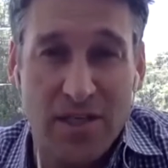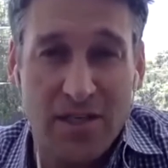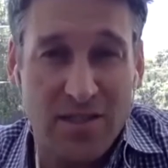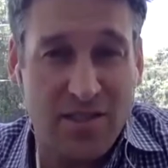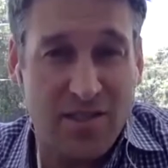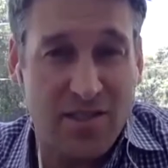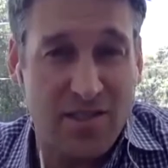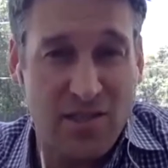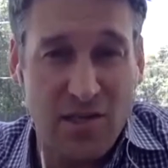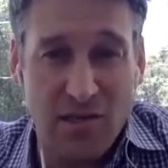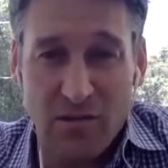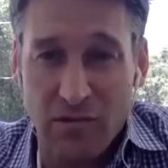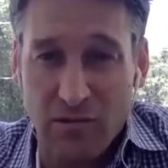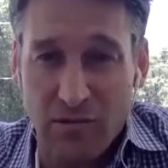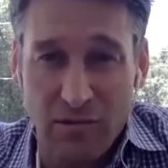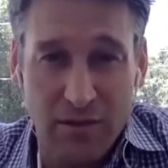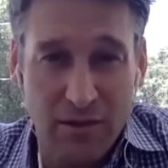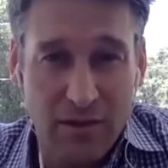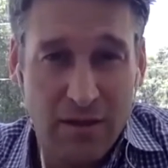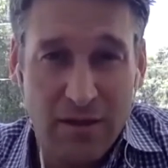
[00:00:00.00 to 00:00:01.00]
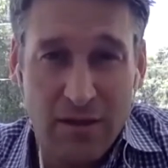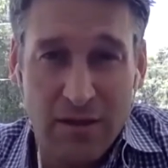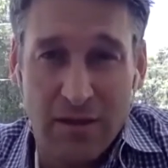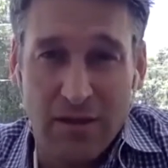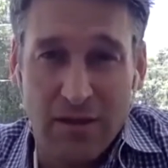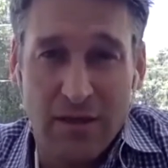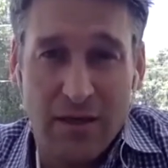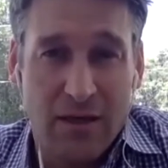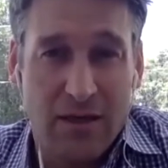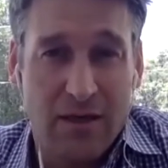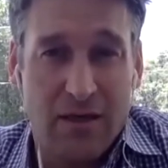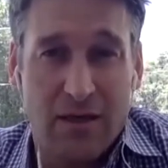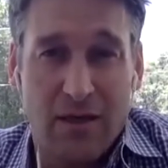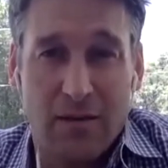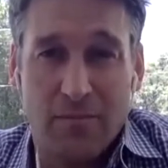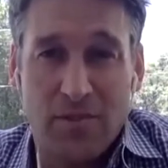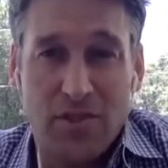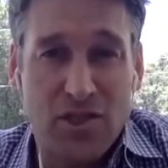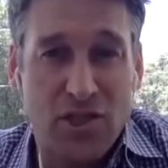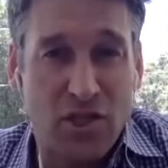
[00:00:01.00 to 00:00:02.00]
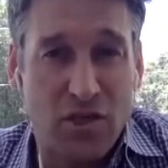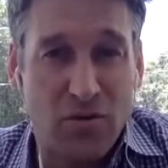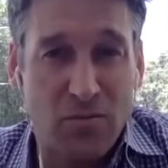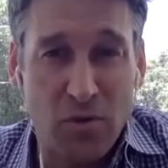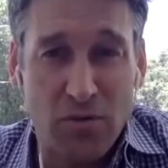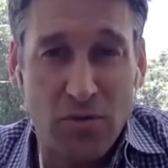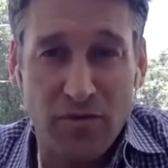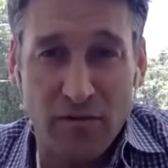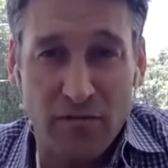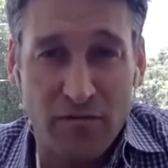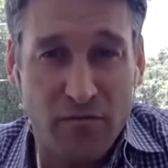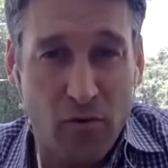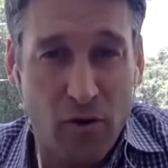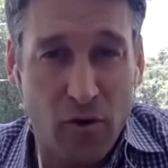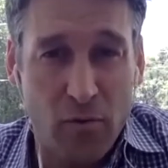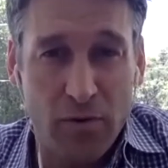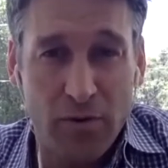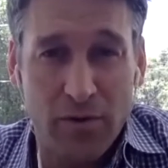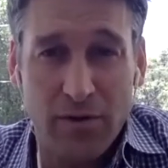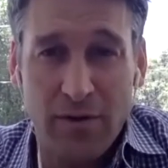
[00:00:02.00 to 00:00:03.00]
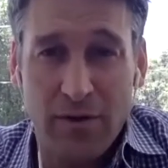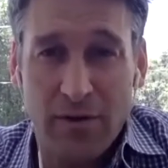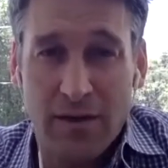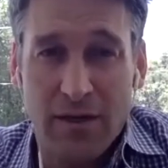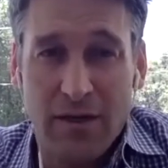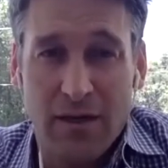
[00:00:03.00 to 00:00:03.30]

is still moving forward.